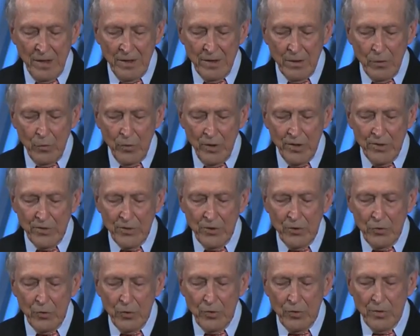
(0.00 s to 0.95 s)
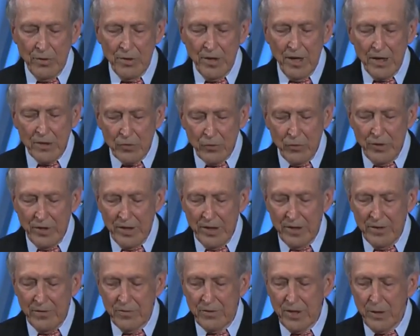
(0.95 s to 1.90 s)
The ones who are not
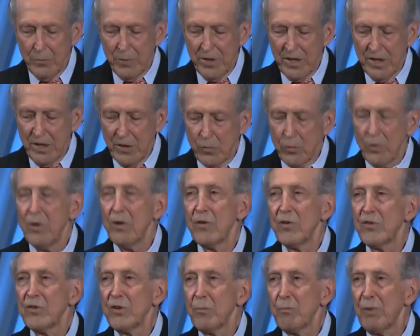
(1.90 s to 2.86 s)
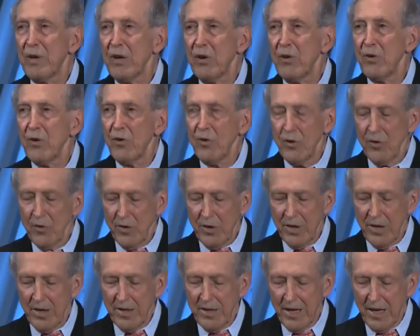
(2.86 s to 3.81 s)
creative can be equal or superior
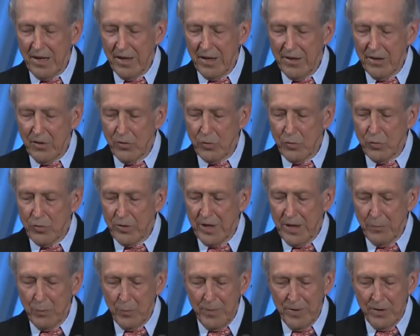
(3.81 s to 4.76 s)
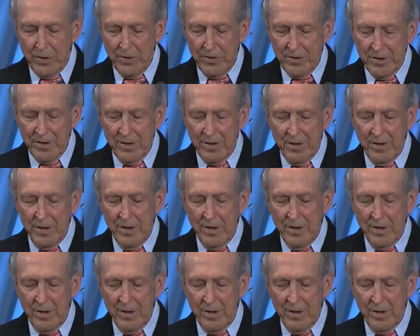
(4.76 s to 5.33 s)
in analytical capability,